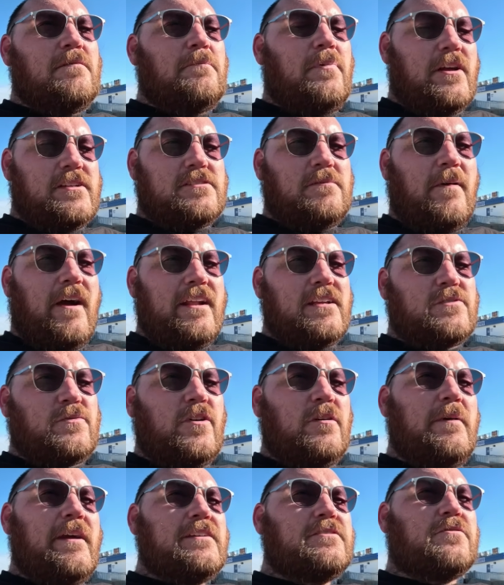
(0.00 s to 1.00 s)
plus or minus
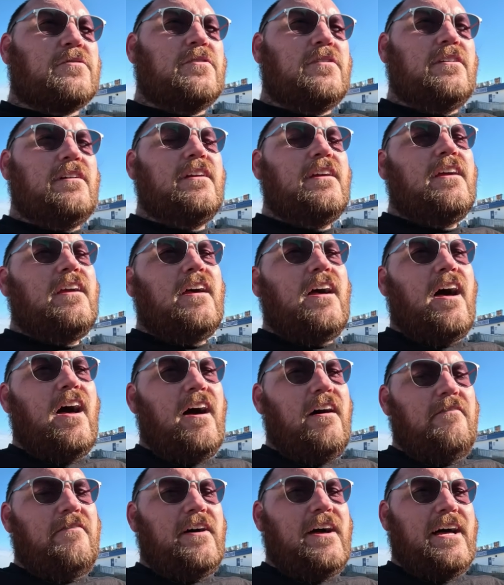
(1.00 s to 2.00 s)
wheelbase rule
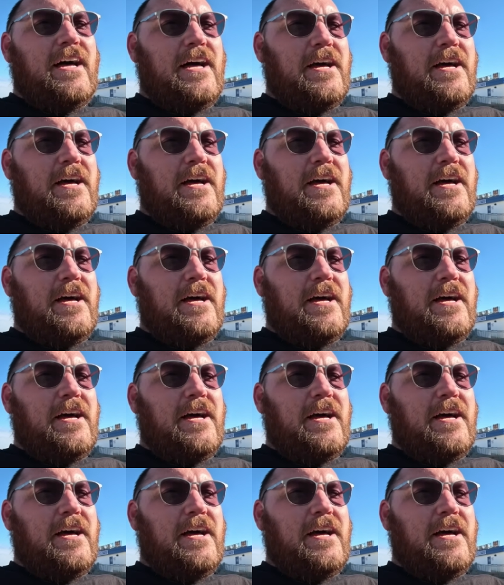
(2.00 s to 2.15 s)
of